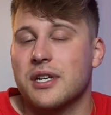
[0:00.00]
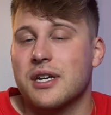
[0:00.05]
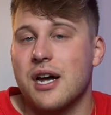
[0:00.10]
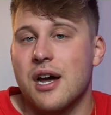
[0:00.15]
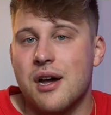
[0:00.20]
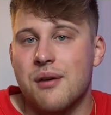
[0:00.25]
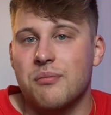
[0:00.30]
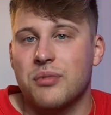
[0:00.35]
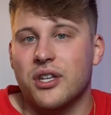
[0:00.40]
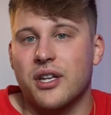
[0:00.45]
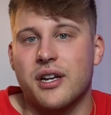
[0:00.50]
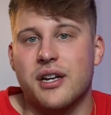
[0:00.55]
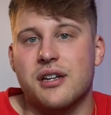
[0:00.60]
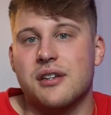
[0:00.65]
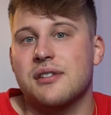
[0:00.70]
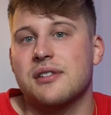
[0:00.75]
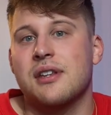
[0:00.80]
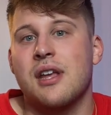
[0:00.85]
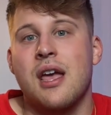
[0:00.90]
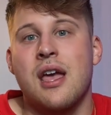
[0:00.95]

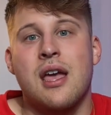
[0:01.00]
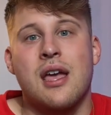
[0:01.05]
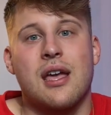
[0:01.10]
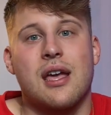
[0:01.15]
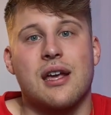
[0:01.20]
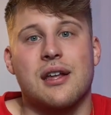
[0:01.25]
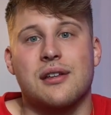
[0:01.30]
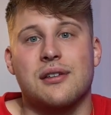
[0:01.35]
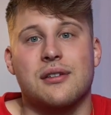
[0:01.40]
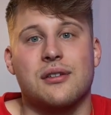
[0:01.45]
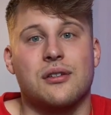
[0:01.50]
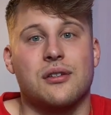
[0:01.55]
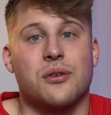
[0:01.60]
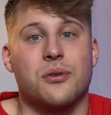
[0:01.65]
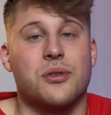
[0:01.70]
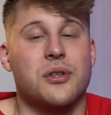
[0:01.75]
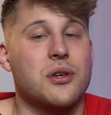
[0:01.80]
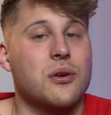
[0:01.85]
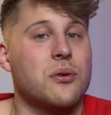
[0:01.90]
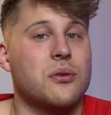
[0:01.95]
complex, and you're
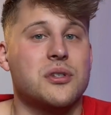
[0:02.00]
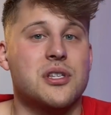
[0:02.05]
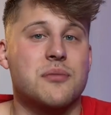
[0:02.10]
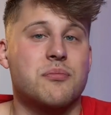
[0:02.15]
the only